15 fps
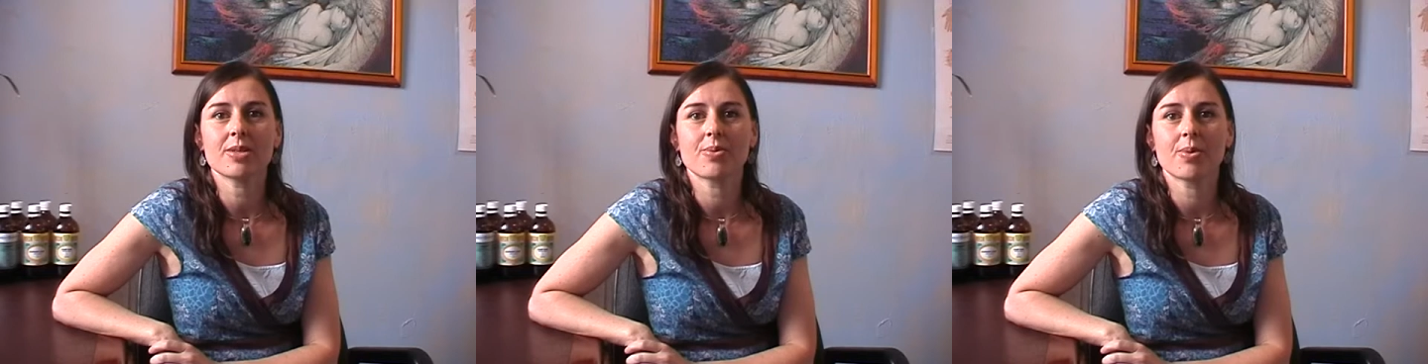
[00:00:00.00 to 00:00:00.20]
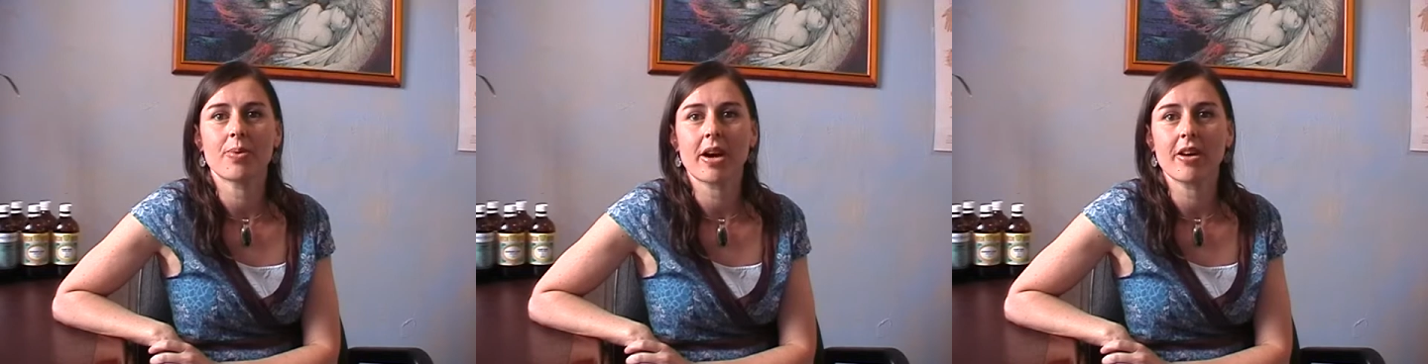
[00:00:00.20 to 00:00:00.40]

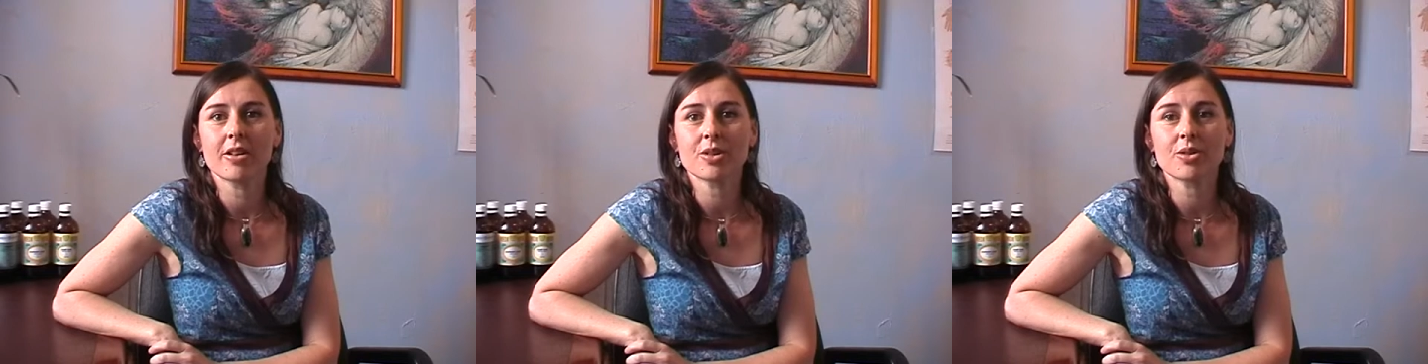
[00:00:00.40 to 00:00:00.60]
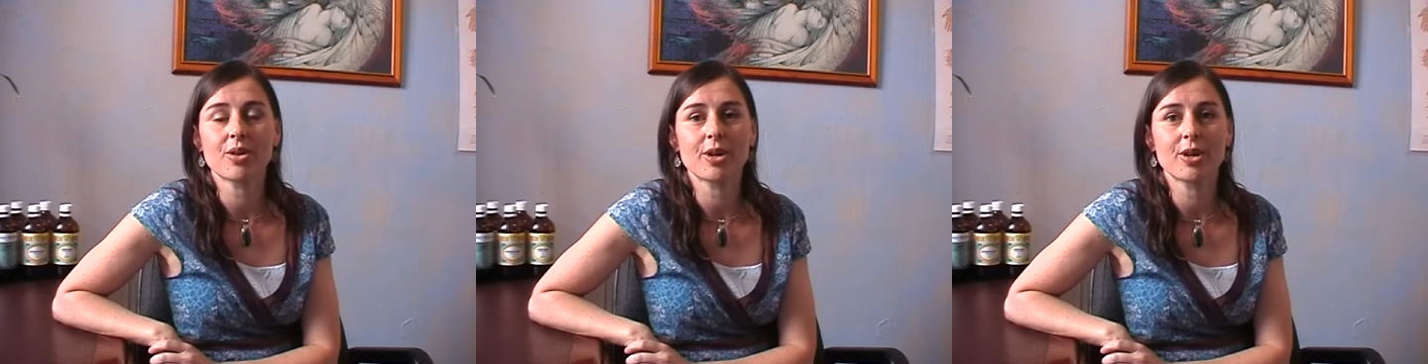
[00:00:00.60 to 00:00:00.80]

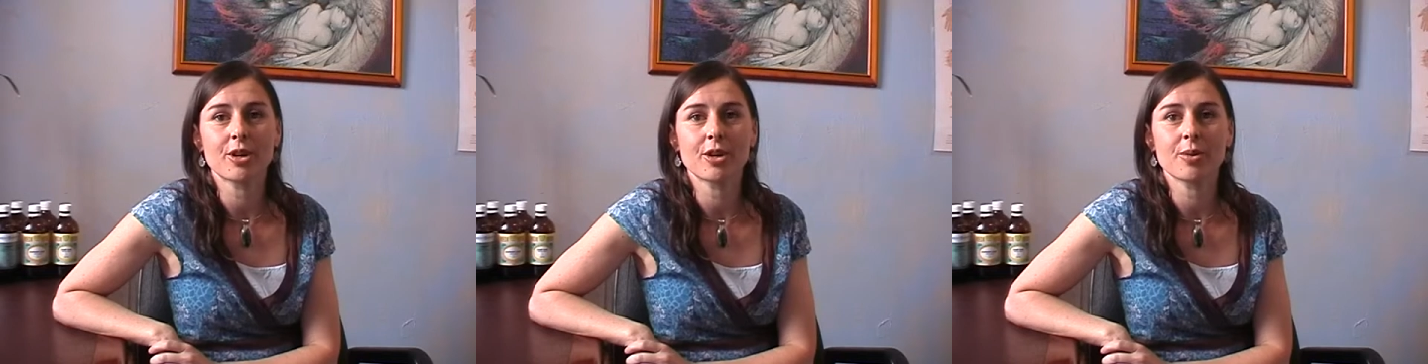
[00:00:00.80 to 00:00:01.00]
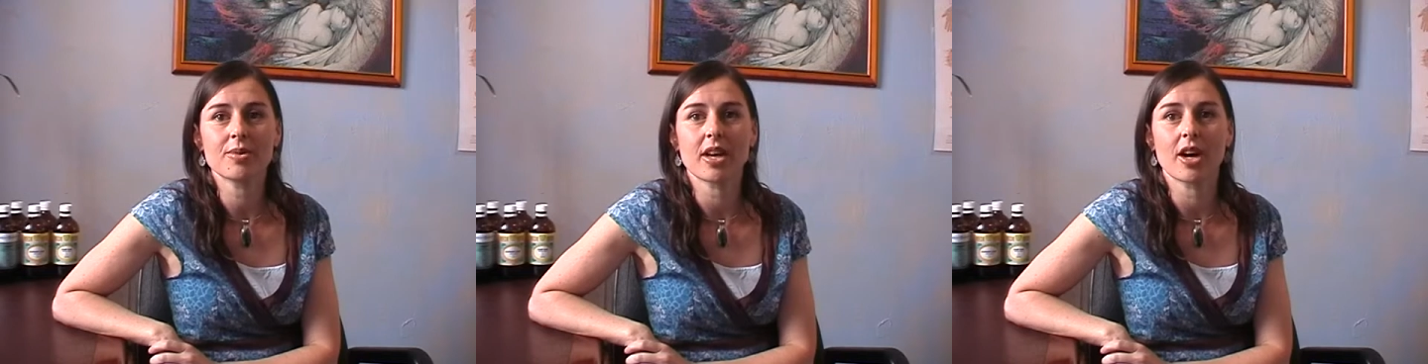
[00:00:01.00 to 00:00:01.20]
preparator
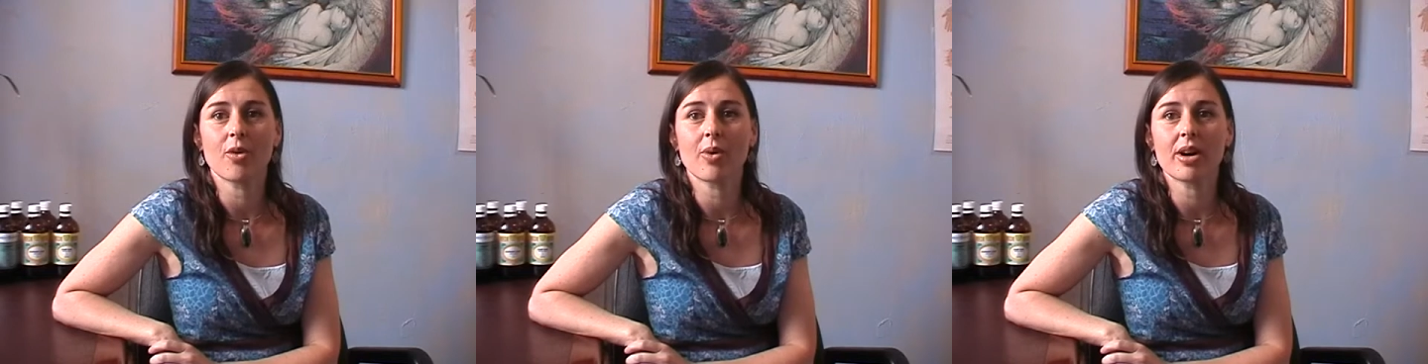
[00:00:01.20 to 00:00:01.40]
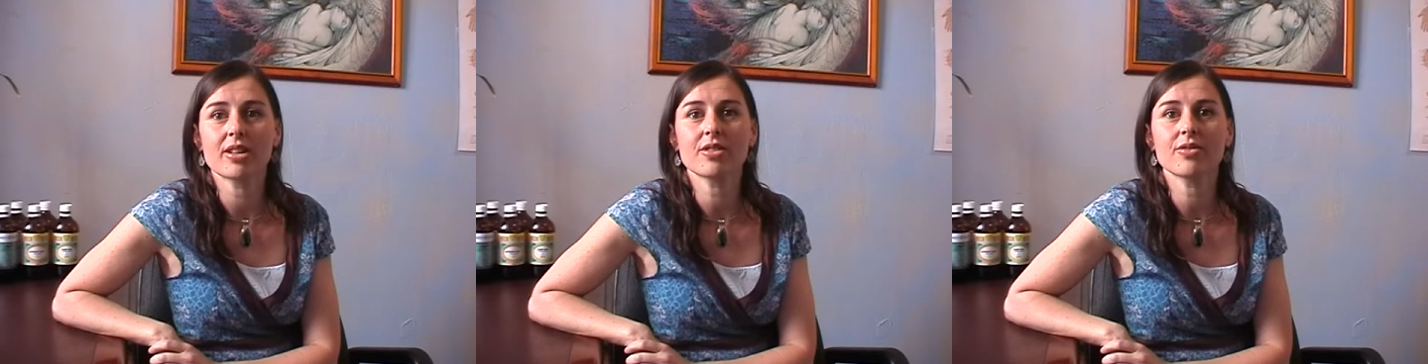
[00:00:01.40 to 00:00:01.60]
herbs are
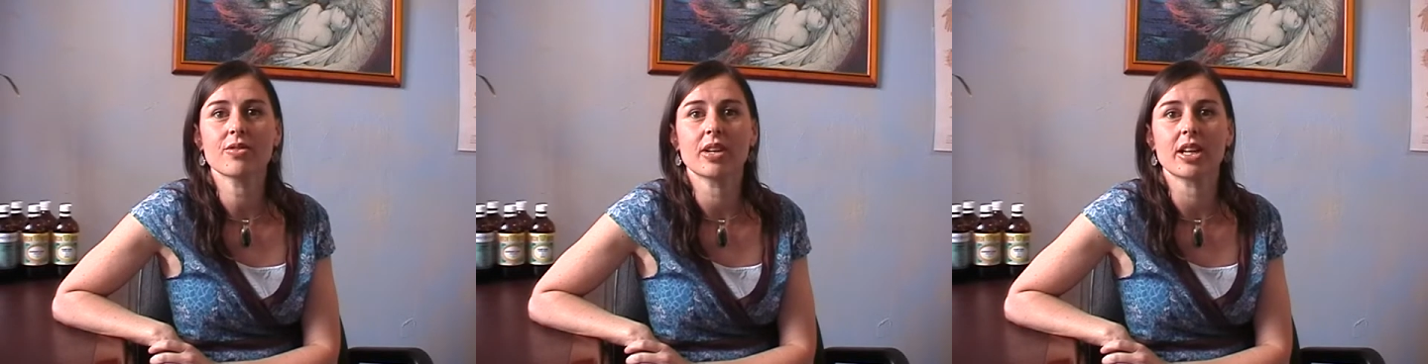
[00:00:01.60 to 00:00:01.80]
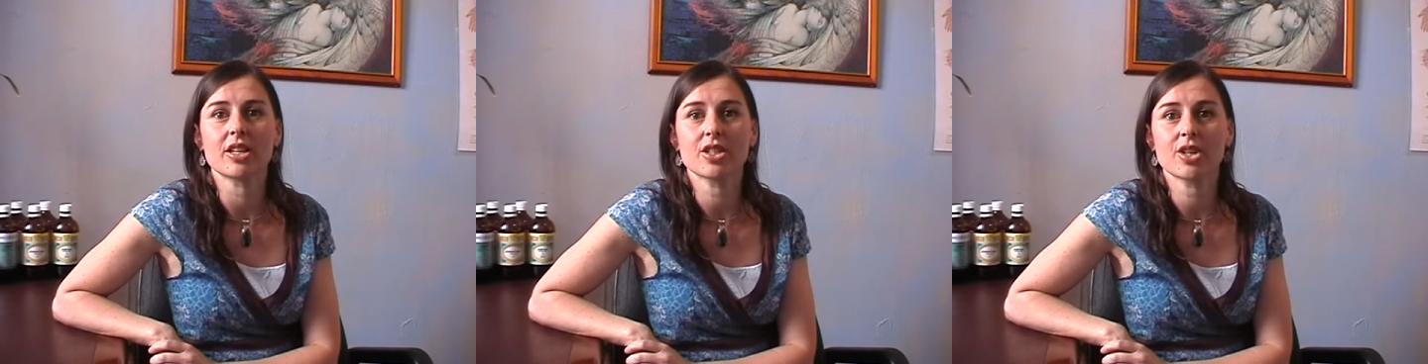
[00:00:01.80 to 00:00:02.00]

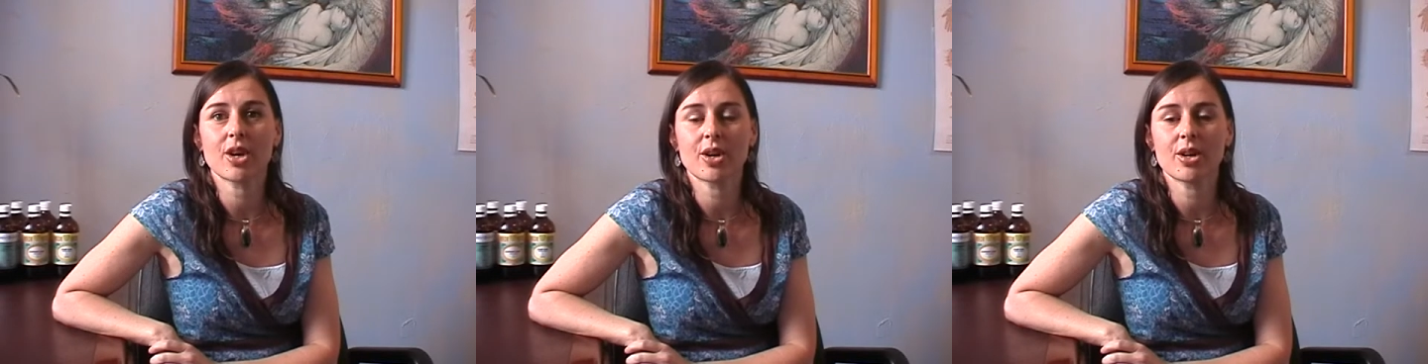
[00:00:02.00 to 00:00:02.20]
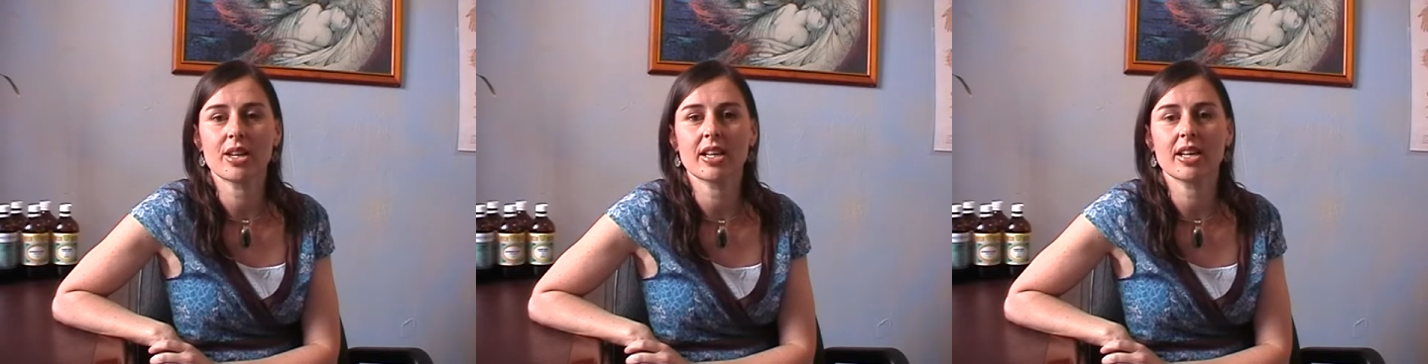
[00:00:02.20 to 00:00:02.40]
wonderful at
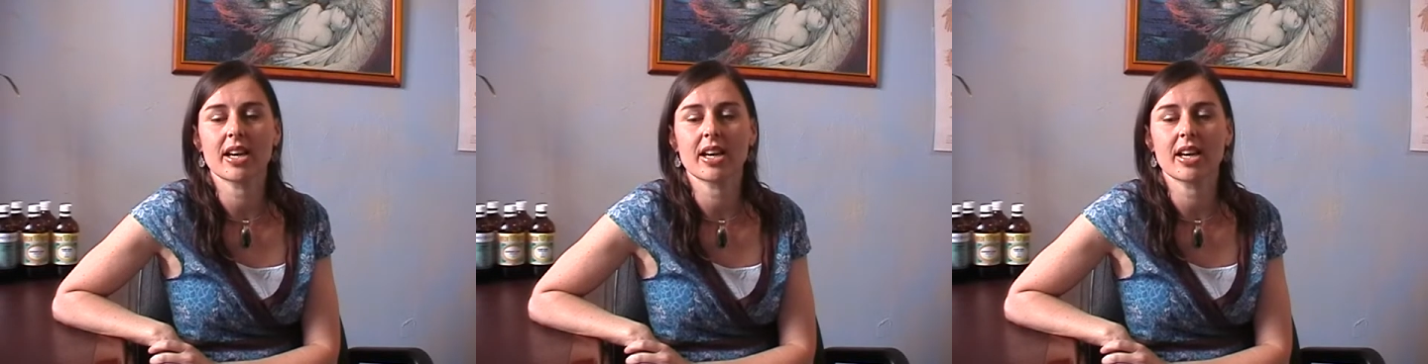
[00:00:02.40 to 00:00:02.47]
toning